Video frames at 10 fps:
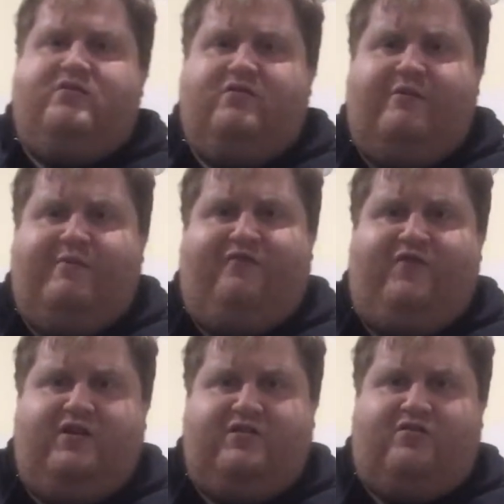Let me
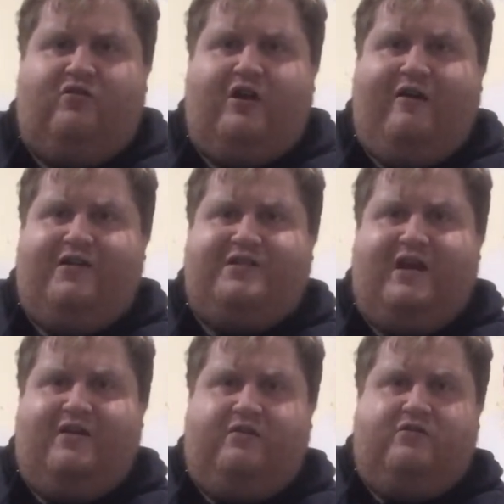finish the story how I
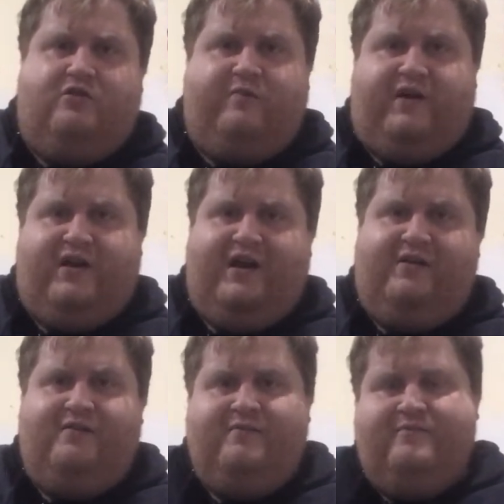started YouTube, okay?
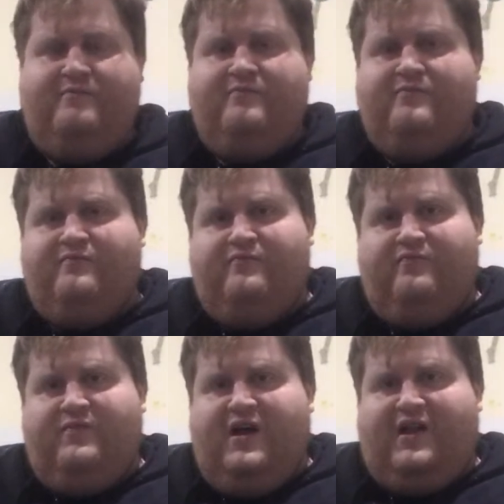
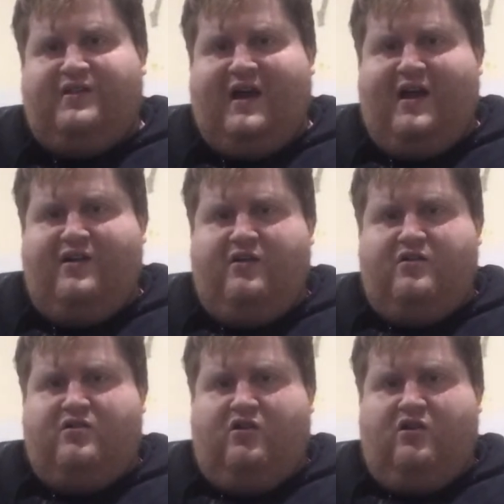I started
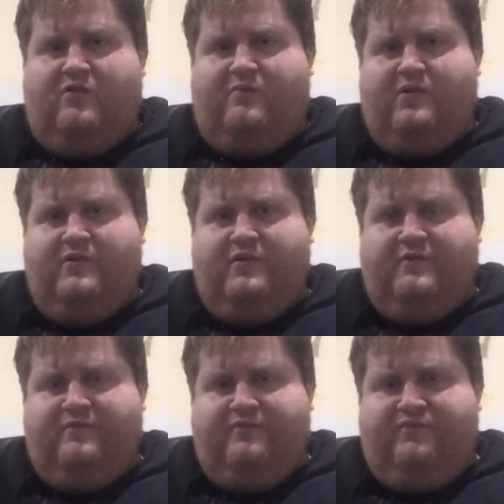YouTube
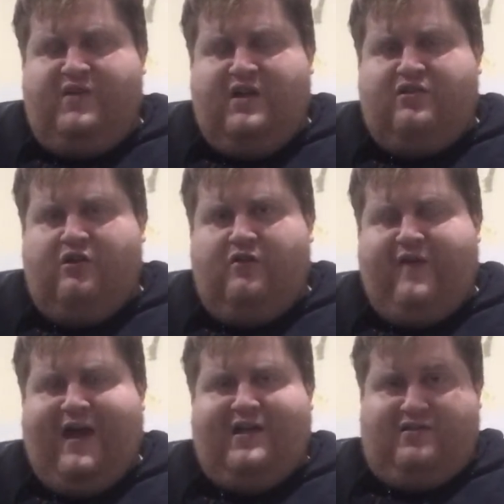in
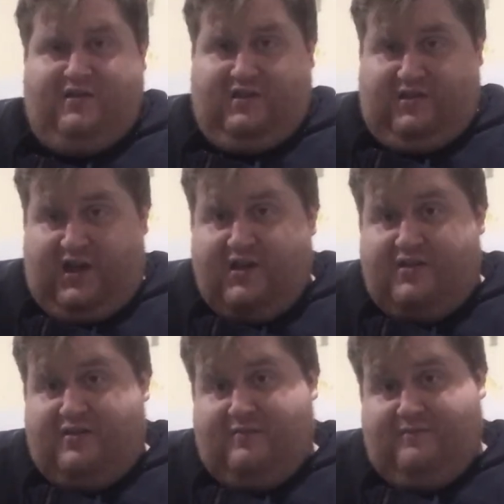
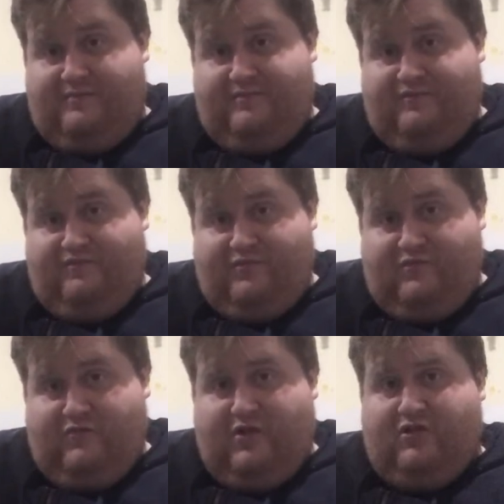2006
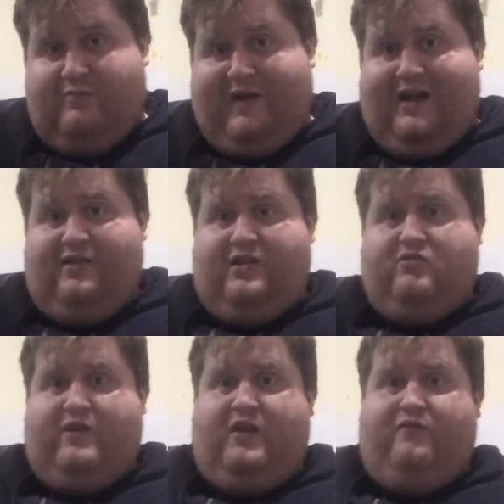when I was about at least
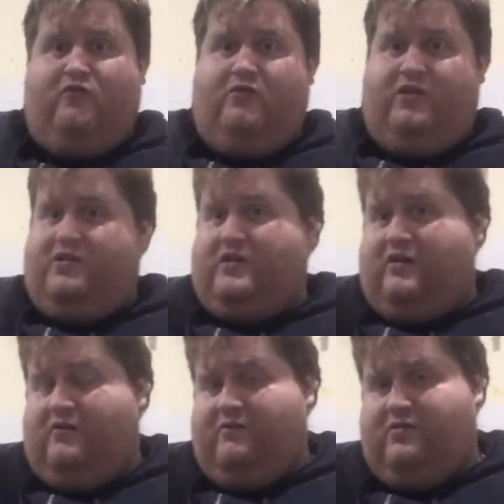24 years
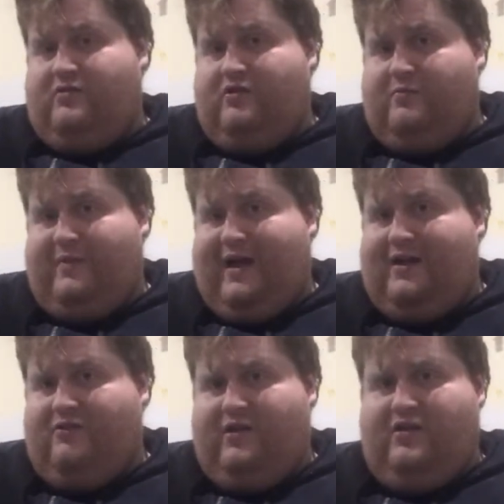old, which was
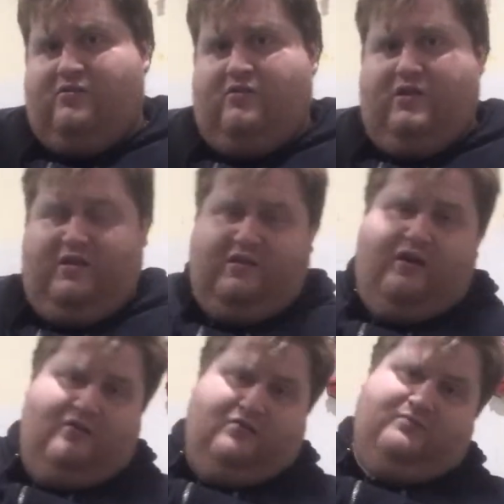about 22 years
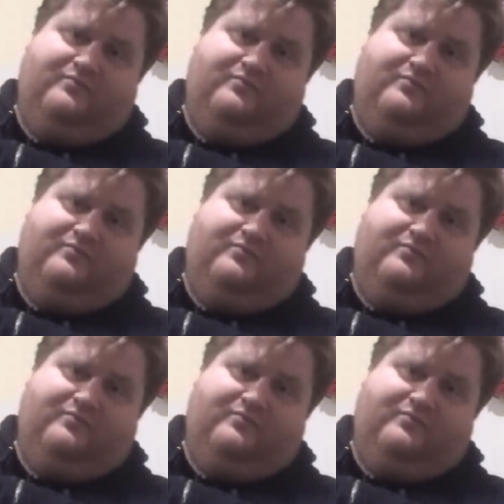old.